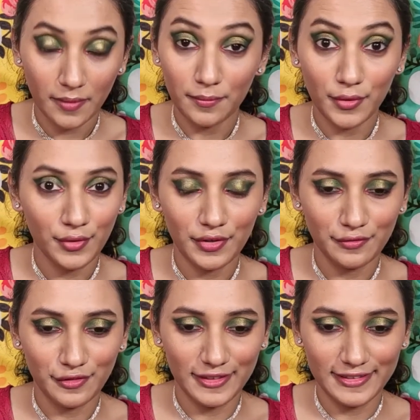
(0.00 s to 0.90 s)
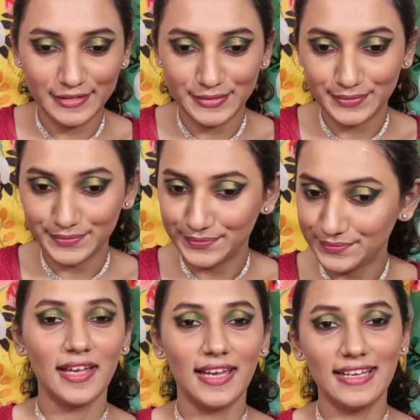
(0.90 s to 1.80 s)
beautiful.
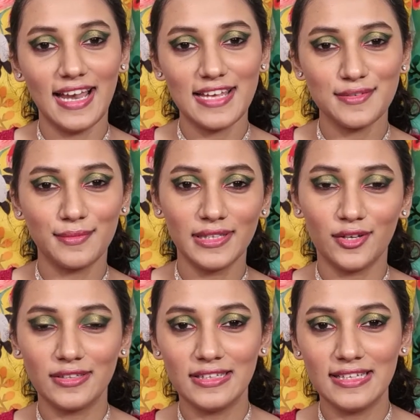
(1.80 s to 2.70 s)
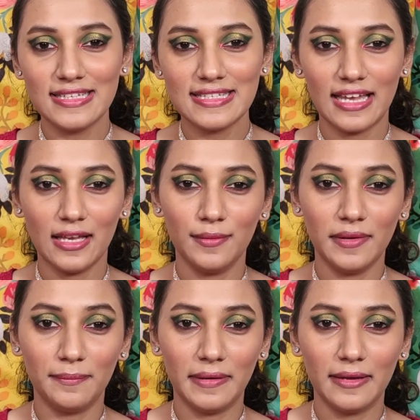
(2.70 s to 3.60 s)
And last but not the least, I'll be
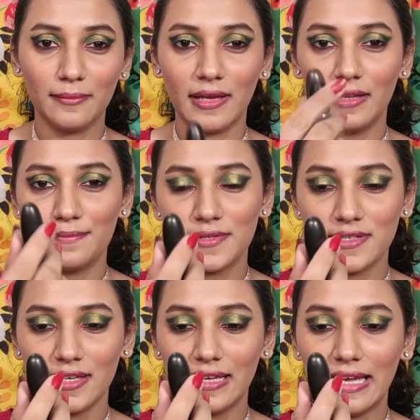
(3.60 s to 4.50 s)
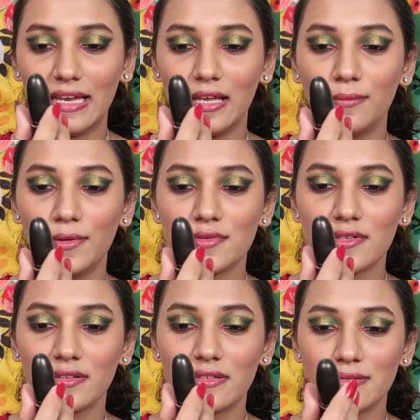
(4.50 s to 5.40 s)
applying my lipstick, and I'll be
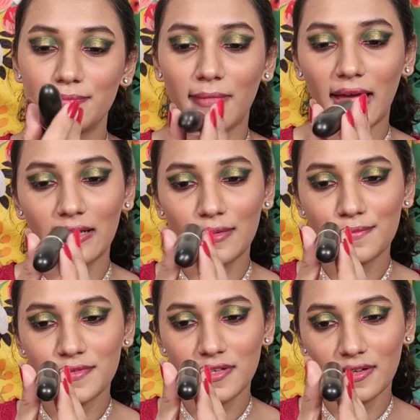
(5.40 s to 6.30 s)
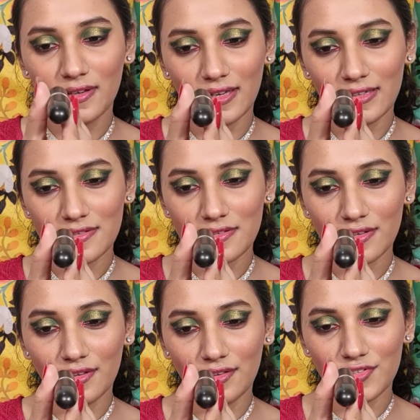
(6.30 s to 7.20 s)
using this MAC lipstick, and this
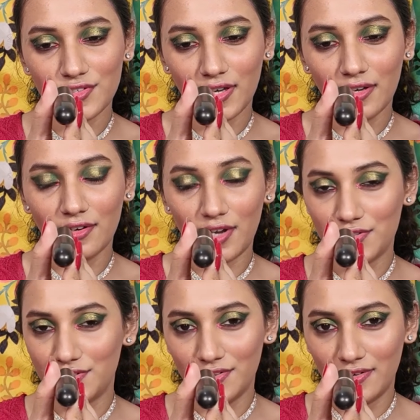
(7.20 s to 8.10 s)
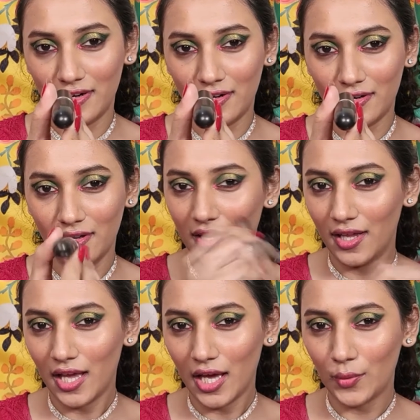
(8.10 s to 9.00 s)
in the shade Russian Red.
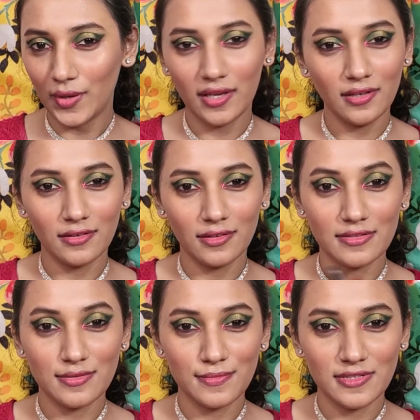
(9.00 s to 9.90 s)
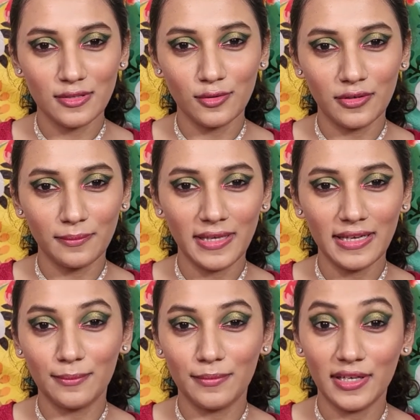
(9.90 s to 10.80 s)
How can a Christmas look be
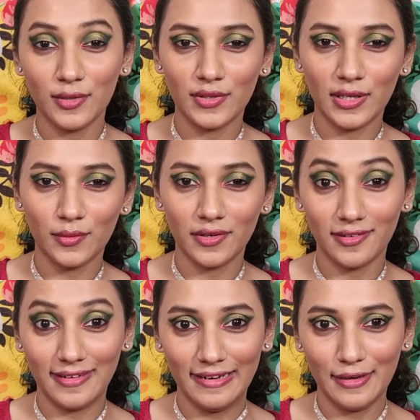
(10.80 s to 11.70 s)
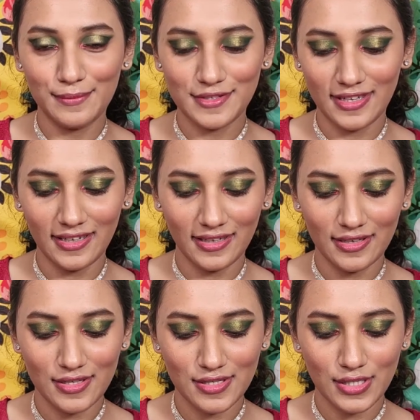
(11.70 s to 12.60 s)
complete without a red lipstick?
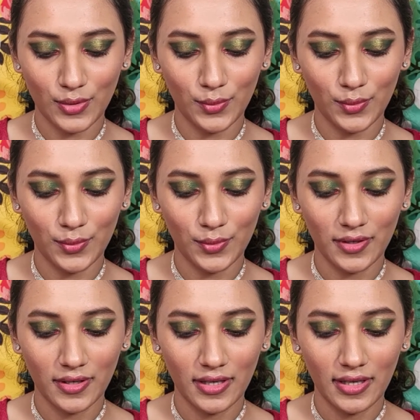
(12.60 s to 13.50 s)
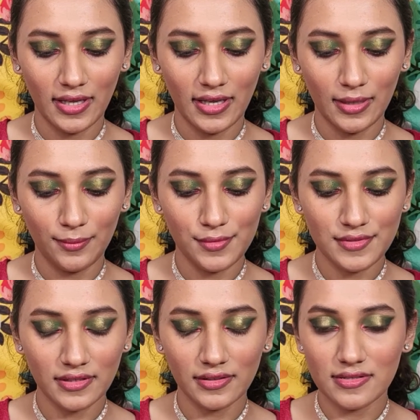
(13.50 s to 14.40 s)
So I'll be
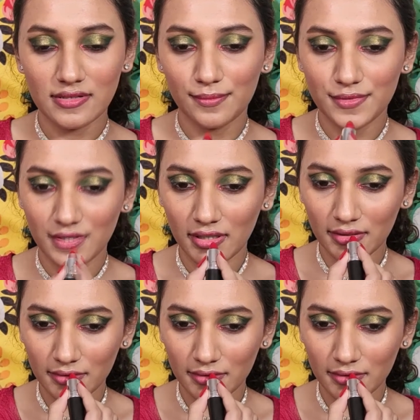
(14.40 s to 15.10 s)
using this lipstick.